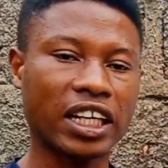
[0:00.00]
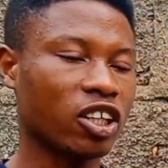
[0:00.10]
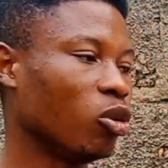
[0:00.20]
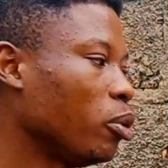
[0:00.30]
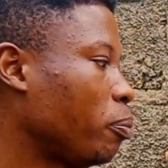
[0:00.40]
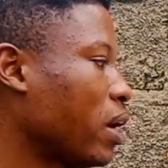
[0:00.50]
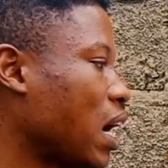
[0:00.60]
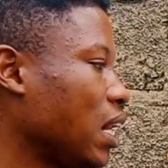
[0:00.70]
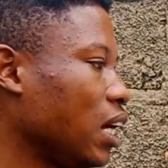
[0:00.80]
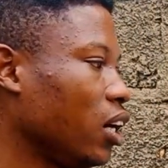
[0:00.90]
that they will be
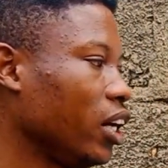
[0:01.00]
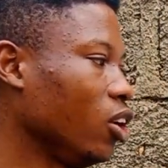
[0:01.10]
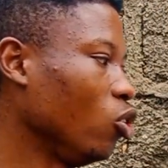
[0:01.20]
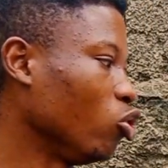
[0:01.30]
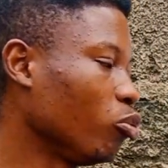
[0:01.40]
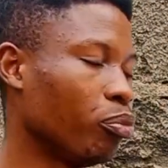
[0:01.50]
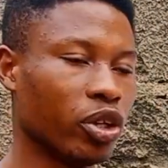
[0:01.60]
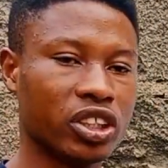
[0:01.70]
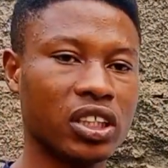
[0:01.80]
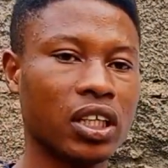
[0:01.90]
parallel alone,
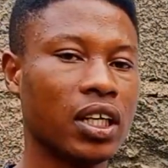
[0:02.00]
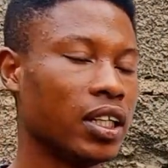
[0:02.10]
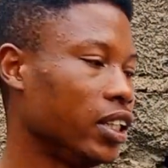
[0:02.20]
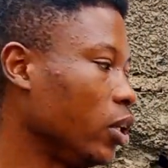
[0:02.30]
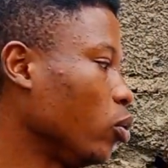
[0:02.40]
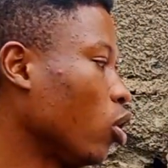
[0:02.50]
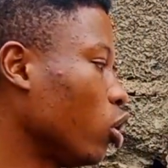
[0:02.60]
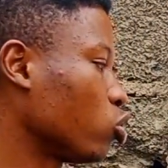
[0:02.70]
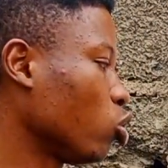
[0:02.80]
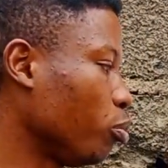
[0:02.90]
but they will
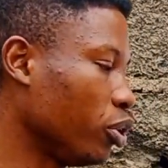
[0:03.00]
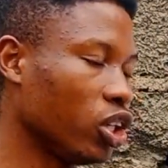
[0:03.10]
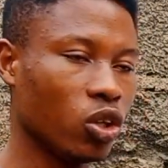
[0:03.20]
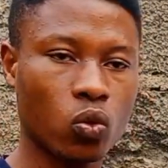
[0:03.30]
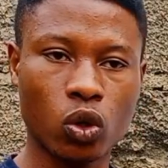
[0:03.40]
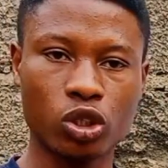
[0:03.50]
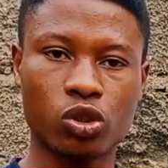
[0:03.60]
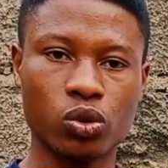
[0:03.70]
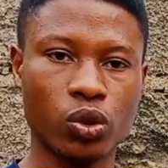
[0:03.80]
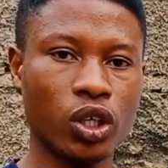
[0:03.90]
also be equal
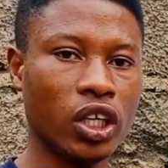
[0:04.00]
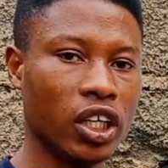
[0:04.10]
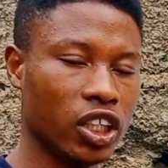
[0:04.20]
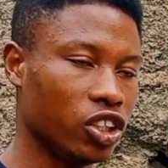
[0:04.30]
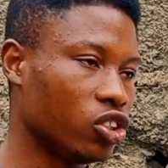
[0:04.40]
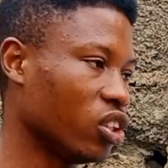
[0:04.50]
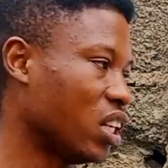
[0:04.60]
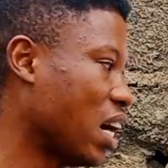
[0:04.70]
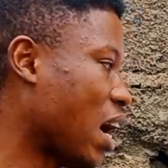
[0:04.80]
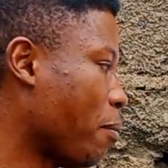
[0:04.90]
to each
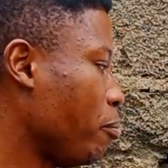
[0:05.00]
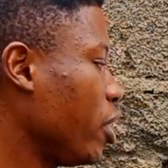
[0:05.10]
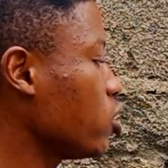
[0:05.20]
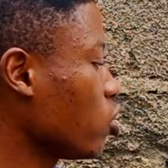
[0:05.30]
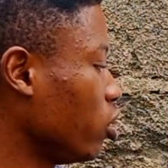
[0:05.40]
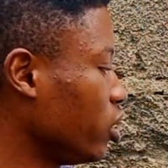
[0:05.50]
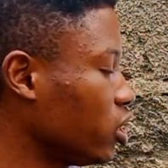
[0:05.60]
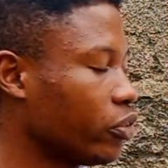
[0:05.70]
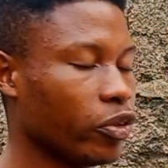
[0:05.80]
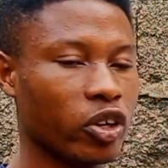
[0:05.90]
other. And based on
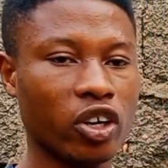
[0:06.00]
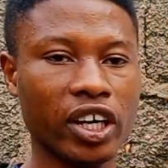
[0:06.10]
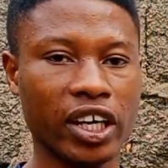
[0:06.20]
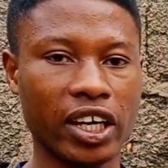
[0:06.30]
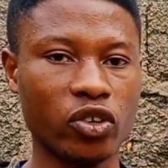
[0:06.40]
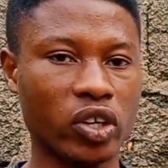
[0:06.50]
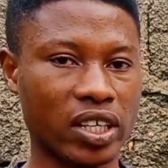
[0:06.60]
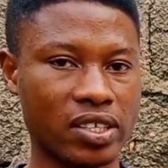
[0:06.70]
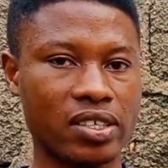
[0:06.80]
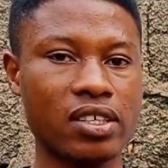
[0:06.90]
this figure here, you
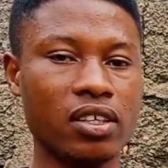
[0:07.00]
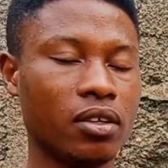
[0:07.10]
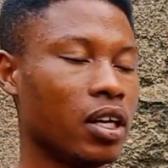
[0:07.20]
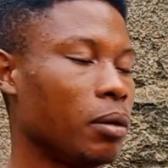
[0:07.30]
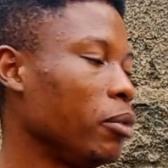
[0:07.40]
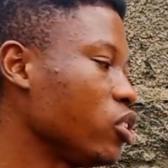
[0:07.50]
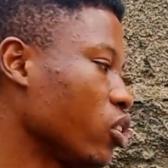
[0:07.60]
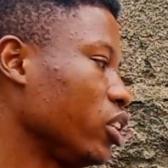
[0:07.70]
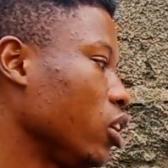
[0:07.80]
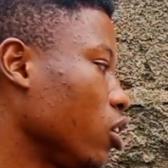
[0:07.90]
can see, based
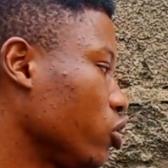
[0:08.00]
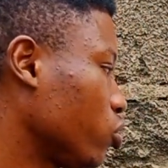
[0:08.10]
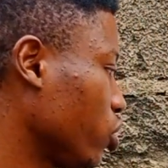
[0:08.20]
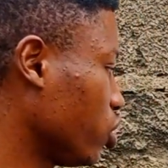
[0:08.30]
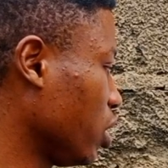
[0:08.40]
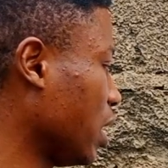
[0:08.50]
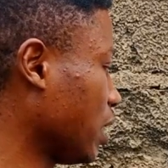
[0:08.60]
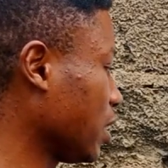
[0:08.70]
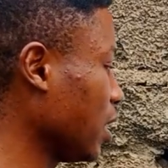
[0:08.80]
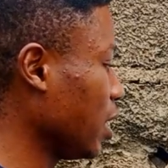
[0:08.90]
on the illustration, that